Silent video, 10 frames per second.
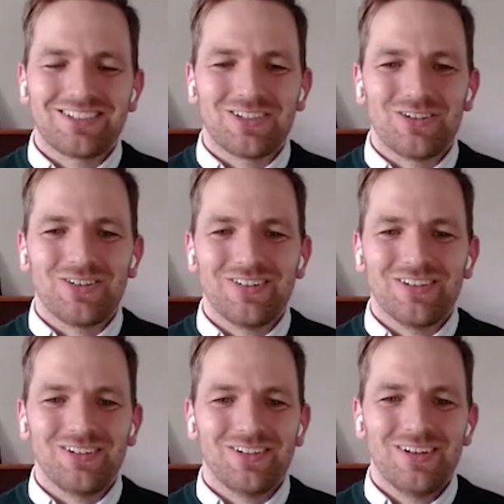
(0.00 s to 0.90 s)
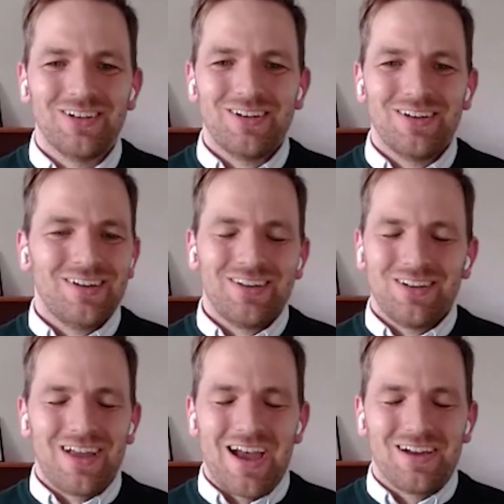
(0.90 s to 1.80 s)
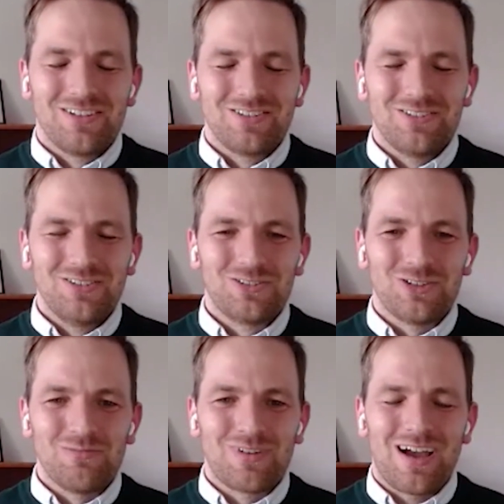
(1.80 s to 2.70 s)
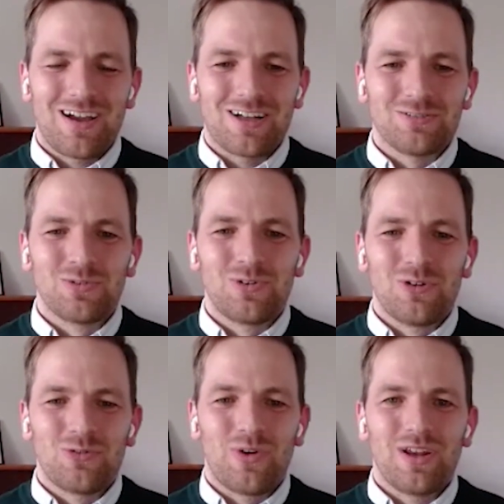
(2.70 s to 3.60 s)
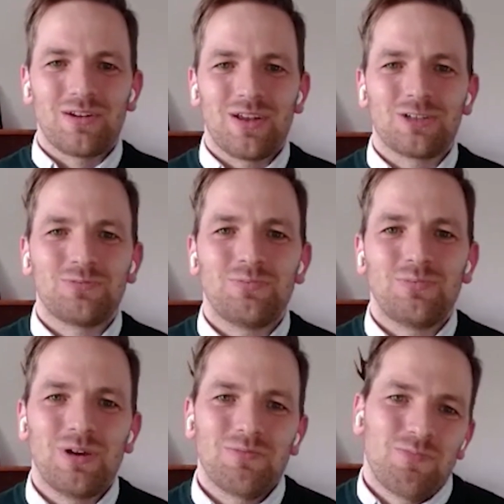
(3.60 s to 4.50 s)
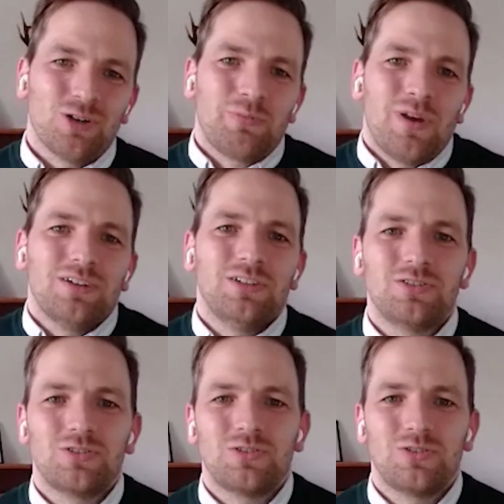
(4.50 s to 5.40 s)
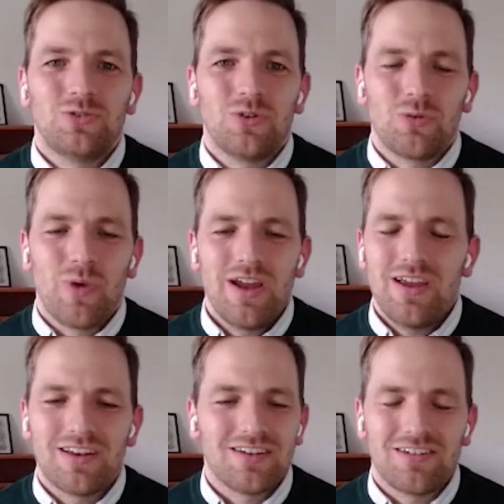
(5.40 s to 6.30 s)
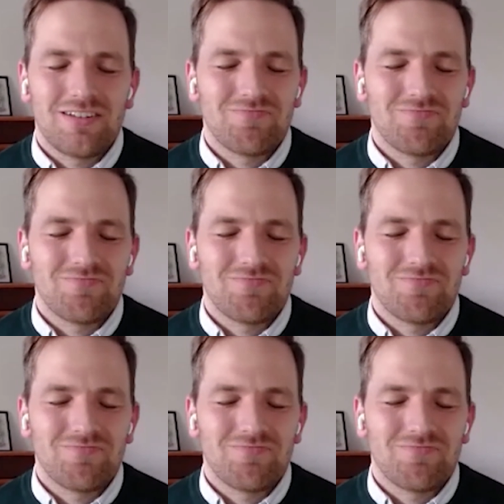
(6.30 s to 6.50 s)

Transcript: So yeah, so got some great possibilities during the way, and